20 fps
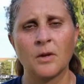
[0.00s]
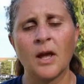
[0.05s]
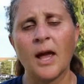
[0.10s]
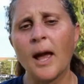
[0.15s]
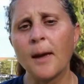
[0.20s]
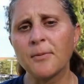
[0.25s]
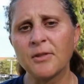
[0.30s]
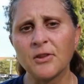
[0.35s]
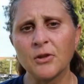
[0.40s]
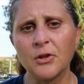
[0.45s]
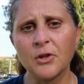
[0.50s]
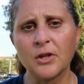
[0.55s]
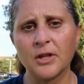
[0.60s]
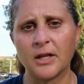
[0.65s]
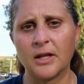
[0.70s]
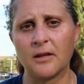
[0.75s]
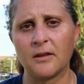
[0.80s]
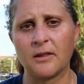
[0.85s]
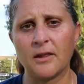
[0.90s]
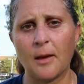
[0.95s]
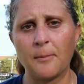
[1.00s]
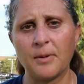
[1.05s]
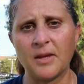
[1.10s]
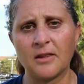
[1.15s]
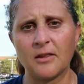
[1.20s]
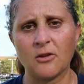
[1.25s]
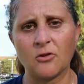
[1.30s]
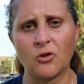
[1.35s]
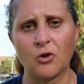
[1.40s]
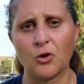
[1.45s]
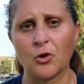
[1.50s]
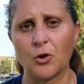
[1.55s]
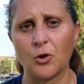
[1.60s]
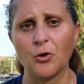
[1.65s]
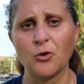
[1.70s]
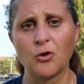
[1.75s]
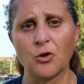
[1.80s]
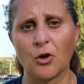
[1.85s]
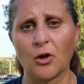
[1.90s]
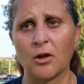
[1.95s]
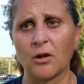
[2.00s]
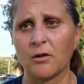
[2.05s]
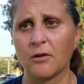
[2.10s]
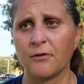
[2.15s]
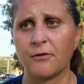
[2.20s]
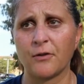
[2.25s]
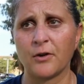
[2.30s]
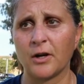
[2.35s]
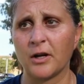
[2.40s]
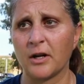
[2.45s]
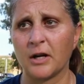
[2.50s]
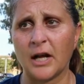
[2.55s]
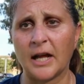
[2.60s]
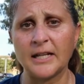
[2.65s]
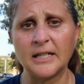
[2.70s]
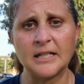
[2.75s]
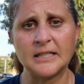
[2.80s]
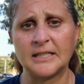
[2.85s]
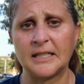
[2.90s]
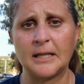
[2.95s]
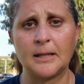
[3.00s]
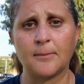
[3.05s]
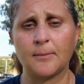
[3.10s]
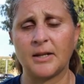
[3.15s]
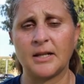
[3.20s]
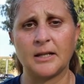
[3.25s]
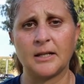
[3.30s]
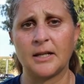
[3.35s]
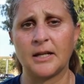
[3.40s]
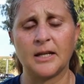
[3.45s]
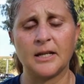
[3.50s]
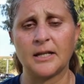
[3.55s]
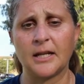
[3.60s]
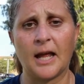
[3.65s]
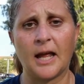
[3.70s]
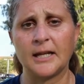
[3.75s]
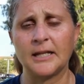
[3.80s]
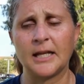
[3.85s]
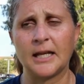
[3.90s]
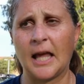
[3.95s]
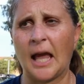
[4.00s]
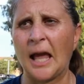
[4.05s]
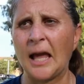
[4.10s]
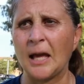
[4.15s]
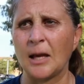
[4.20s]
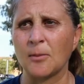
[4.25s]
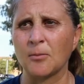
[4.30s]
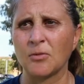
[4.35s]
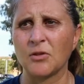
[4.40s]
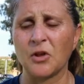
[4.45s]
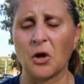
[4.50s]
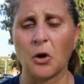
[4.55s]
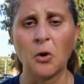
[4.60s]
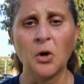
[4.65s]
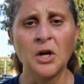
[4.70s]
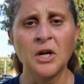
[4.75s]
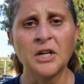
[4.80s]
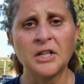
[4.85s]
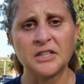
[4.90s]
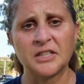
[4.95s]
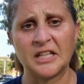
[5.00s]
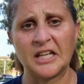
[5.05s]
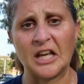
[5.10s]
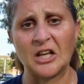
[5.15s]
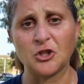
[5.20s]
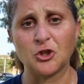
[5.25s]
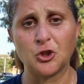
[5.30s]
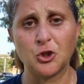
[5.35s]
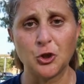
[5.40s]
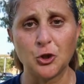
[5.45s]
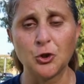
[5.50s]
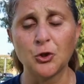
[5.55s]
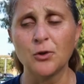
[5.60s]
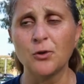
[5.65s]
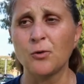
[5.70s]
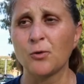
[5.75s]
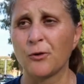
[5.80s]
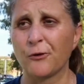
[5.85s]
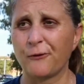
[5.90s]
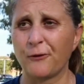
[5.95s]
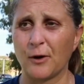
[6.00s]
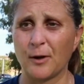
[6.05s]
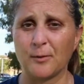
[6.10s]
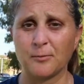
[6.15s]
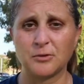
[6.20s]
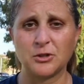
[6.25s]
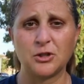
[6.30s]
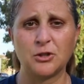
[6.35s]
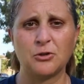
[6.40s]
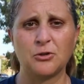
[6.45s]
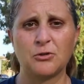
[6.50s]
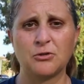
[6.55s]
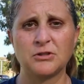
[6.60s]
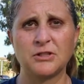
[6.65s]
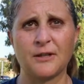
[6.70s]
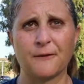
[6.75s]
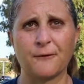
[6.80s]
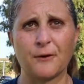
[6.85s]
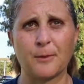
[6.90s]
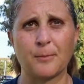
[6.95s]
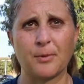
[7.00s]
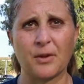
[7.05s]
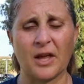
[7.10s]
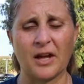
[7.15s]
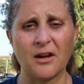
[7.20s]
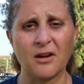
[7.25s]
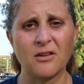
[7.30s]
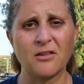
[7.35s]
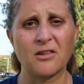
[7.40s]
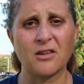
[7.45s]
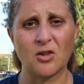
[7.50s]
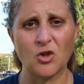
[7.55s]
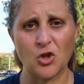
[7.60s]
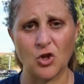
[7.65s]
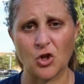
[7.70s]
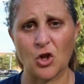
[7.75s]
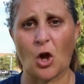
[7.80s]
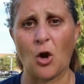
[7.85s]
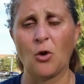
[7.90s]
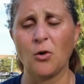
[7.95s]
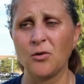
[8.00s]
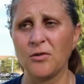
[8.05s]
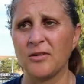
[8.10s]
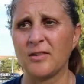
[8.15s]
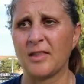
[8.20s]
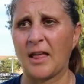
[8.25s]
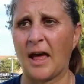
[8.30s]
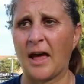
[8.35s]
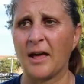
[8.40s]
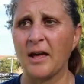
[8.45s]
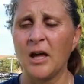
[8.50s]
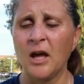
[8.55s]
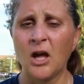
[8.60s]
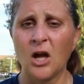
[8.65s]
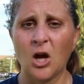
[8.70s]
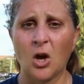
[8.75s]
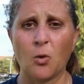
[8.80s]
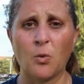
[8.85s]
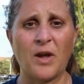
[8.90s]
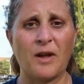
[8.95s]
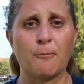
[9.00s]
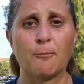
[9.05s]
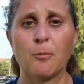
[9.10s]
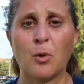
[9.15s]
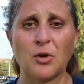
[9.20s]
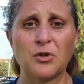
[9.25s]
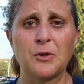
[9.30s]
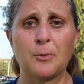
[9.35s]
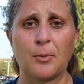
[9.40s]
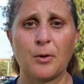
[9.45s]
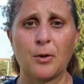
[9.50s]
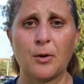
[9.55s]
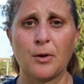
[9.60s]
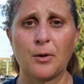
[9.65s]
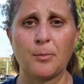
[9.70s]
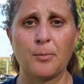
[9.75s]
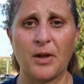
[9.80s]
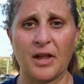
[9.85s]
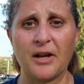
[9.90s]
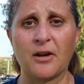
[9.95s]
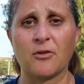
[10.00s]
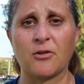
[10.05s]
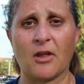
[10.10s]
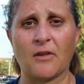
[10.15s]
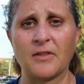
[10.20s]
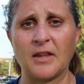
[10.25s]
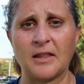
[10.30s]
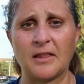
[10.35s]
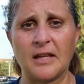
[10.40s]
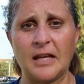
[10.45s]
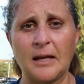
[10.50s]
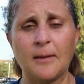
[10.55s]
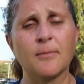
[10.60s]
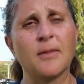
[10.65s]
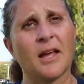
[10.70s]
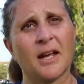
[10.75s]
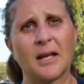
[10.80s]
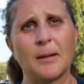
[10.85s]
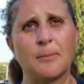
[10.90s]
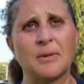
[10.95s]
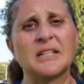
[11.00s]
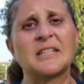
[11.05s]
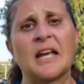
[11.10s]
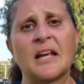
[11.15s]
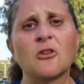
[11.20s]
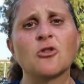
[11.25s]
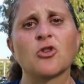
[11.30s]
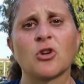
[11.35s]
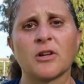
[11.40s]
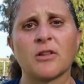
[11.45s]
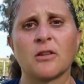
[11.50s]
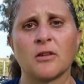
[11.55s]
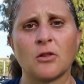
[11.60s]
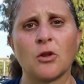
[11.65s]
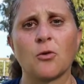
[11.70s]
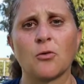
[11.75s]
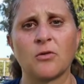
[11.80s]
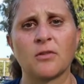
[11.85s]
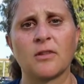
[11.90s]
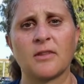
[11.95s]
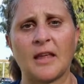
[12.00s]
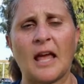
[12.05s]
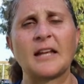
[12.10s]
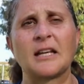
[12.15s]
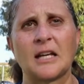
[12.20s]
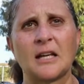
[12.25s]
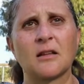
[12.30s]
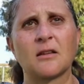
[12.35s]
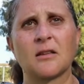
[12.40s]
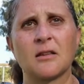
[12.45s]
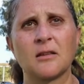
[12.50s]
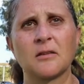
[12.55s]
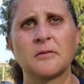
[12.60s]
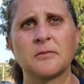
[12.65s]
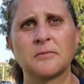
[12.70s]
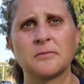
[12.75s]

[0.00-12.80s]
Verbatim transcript: Absolutely. Set pieces are crucial for any team and in any game. So to get two from two different players, it shows that uh, we have multiple players on this team that can be dangerous in those settings.